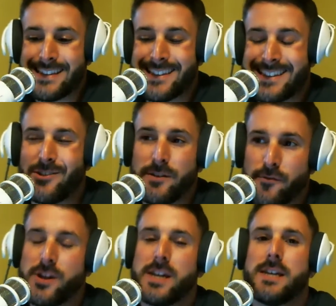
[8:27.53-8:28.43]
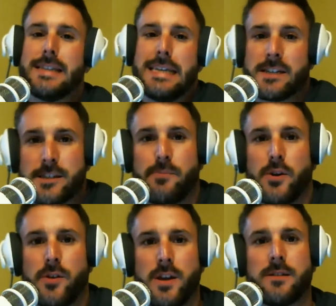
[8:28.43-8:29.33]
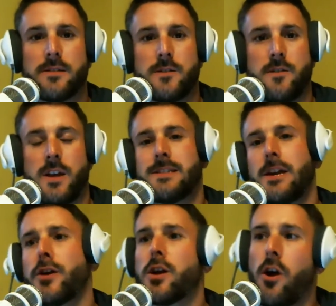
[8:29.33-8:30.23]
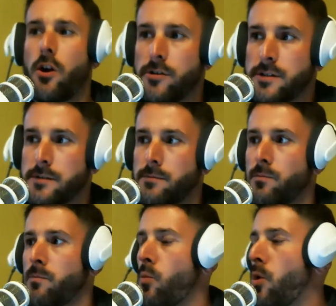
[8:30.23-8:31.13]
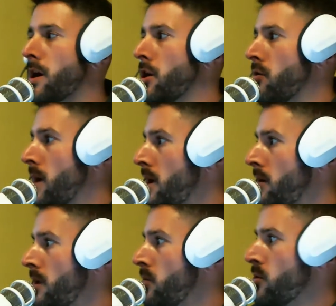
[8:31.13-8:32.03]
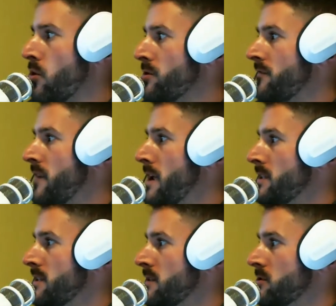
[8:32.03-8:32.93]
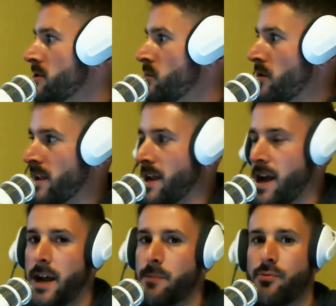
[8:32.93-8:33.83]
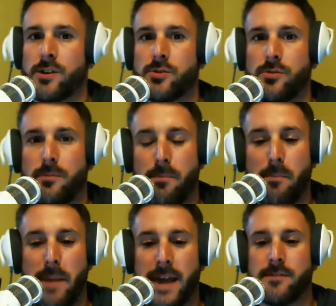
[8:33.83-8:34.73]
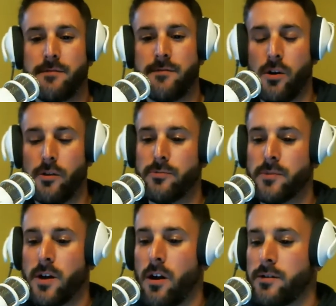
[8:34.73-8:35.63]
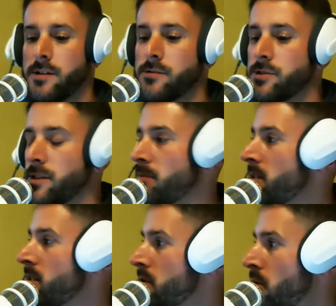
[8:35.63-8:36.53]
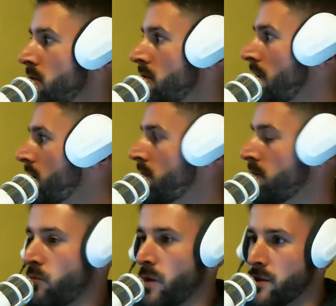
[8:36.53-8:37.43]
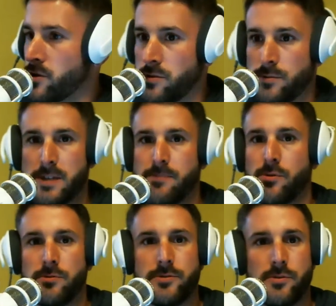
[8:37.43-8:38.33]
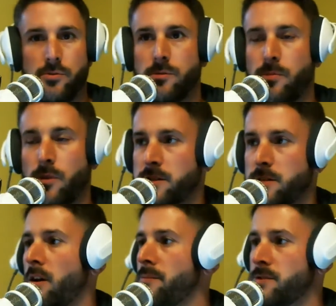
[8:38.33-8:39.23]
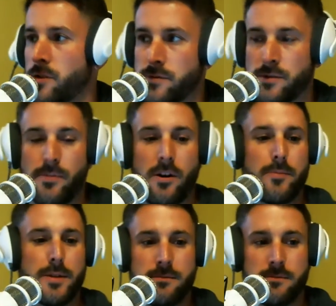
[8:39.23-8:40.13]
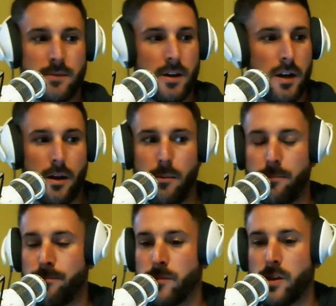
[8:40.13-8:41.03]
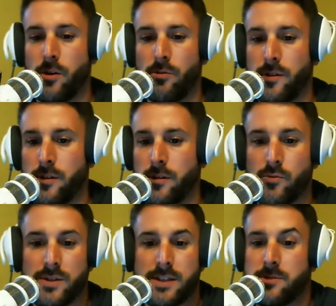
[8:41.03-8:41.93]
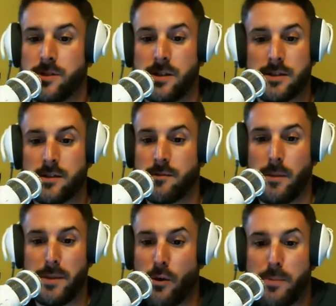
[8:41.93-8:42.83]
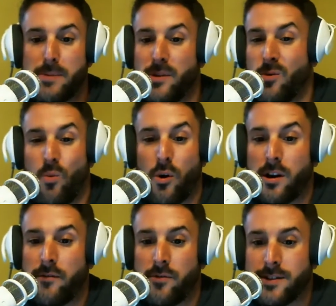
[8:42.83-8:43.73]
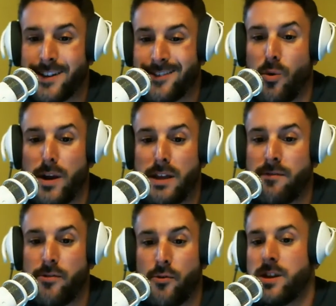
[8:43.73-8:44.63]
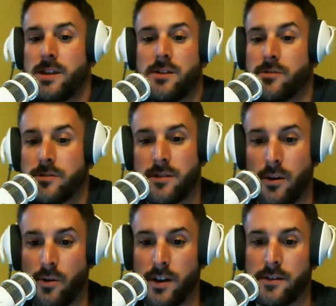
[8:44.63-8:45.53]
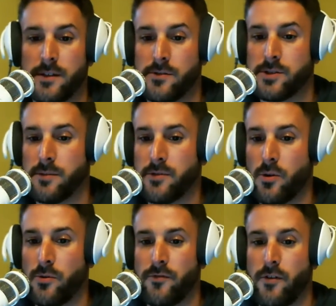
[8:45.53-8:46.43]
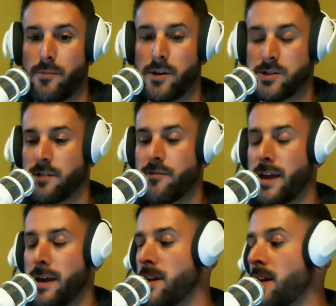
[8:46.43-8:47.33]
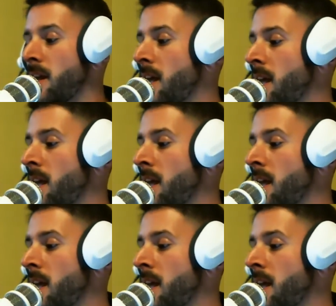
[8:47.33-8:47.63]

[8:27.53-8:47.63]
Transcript: the delivery and the experience, like selling cars and walking around, and we were always a family dealership. We weren't like a high-pressured, massive volume car dealership. So we would like introduce people to the parts department, the service department, the receptionist. I mean, they were people that were working for us like 20, 30 years that were at the dealership. So it was very much like family.